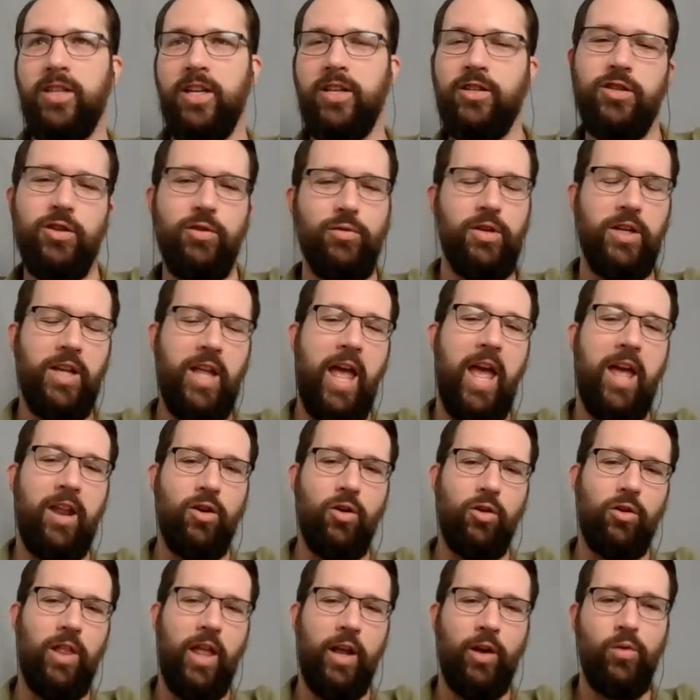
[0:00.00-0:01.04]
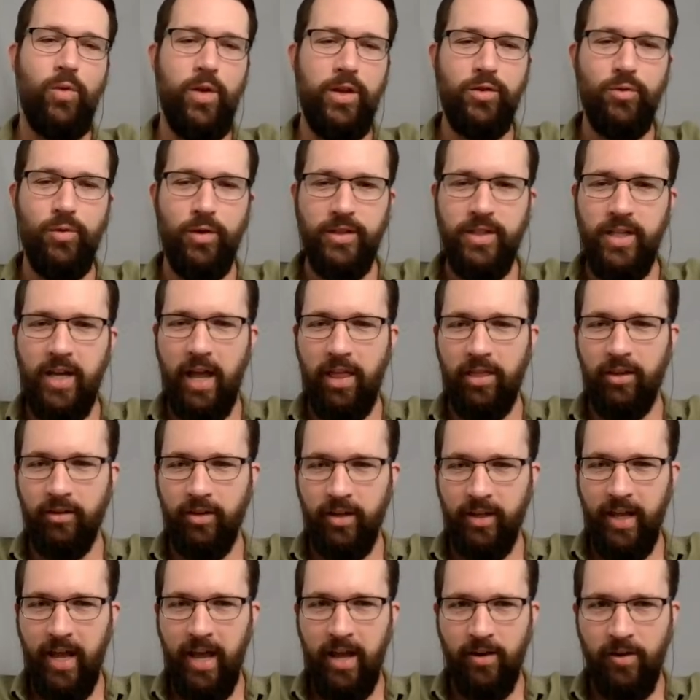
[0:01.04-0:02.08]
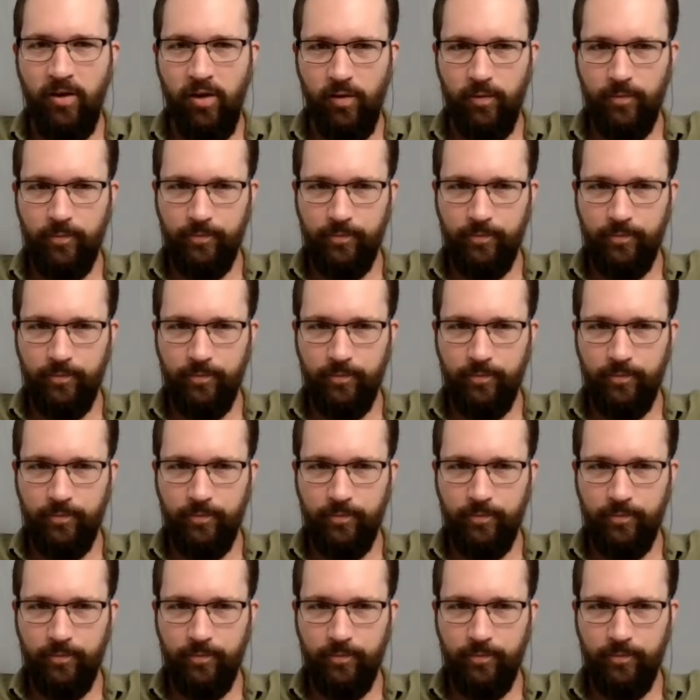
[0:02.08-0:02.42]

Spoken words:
teach you again, or like we do it together again,